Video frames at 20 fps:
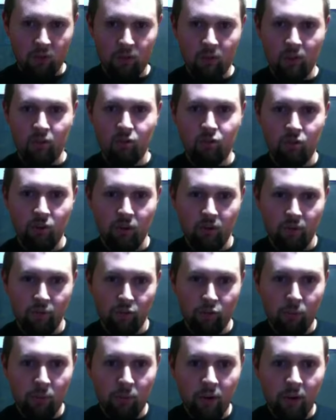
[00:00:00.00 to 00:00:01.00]
tension of your
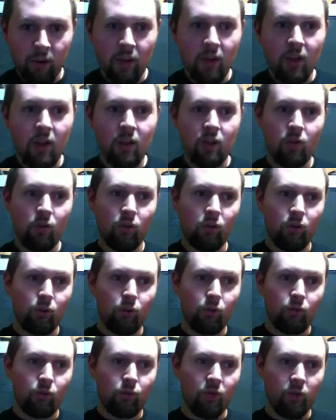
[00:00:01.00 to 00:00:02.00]
spring, you could
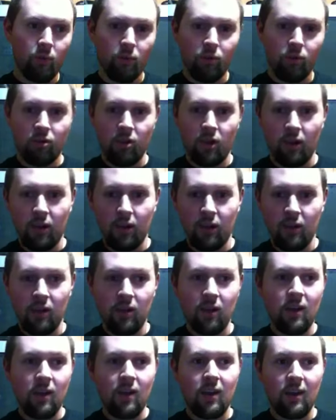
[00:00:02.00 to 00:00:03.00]
lose feet per second,
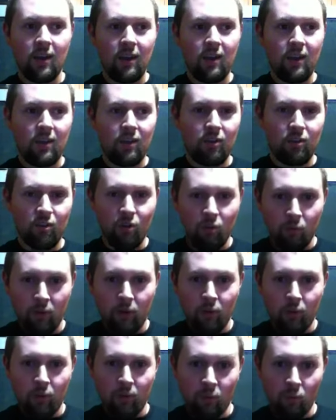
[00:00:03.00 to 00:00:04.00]
and
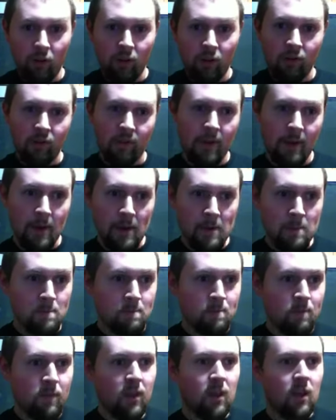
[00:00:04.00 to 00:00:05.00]
nobody really wants
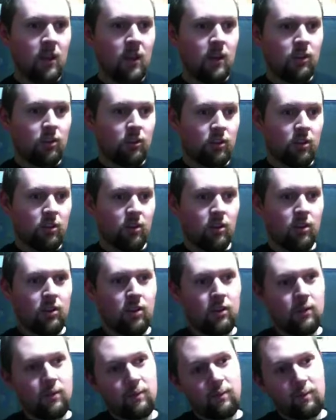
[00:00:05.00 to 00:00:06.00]

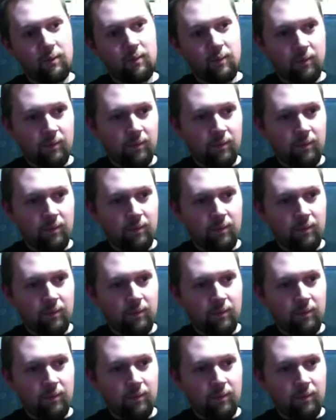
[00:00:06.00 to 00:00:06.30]
that.